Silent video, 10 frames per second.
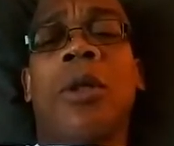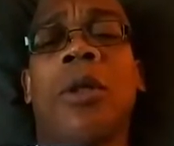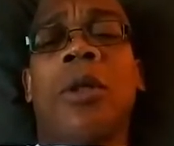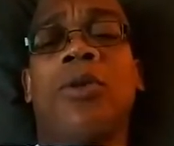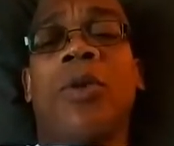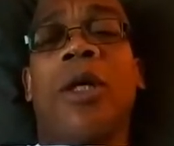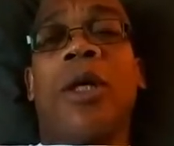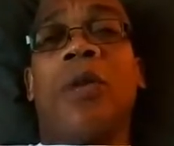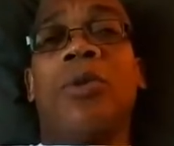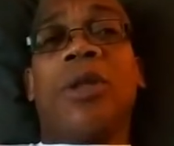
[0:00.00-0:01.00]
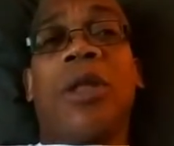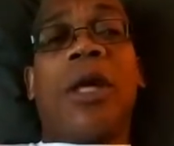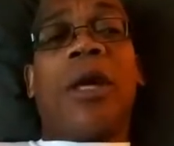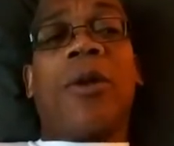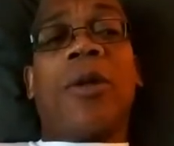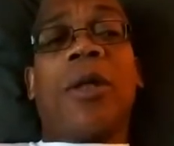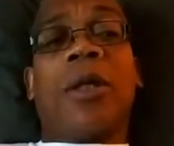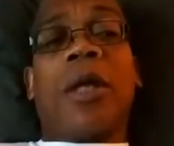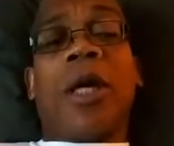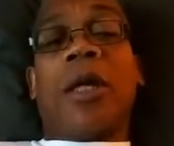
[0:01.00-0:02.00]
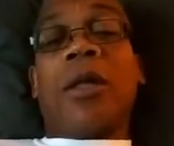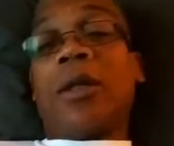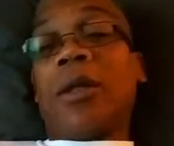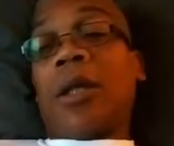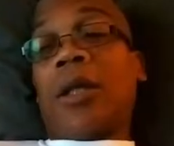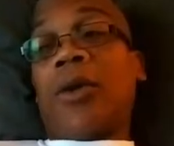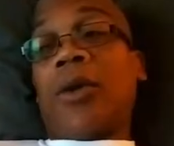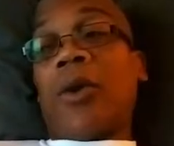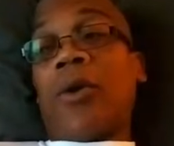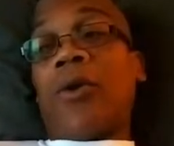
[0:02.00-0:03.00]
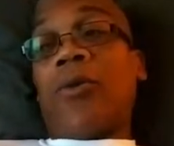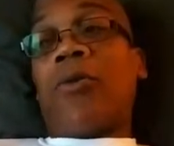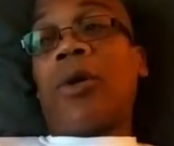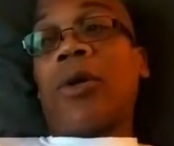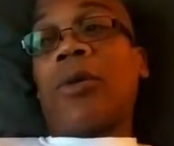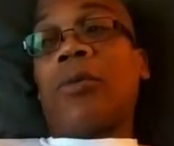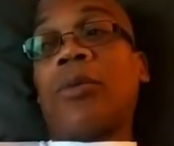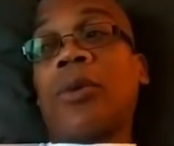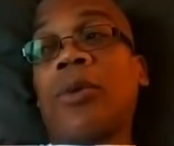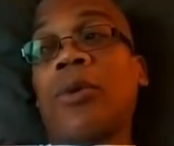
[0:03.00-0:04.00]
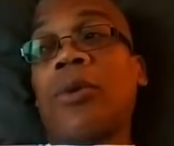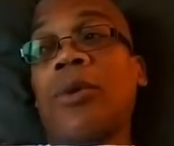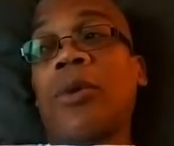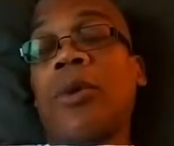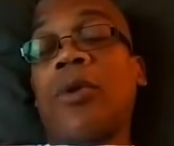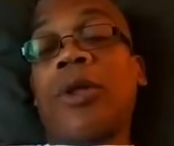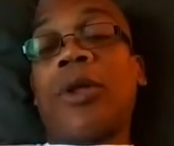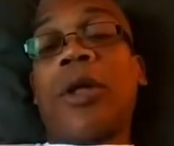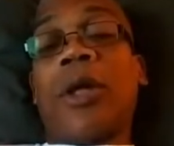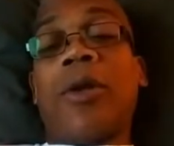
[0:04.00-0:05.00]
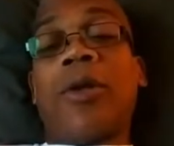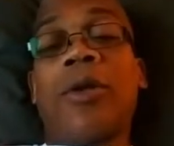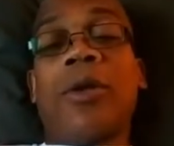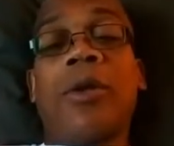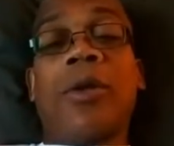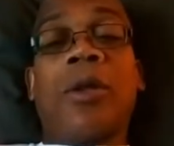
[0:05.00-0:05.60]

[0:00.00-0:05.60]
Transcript: as we come together again in the earth realm on another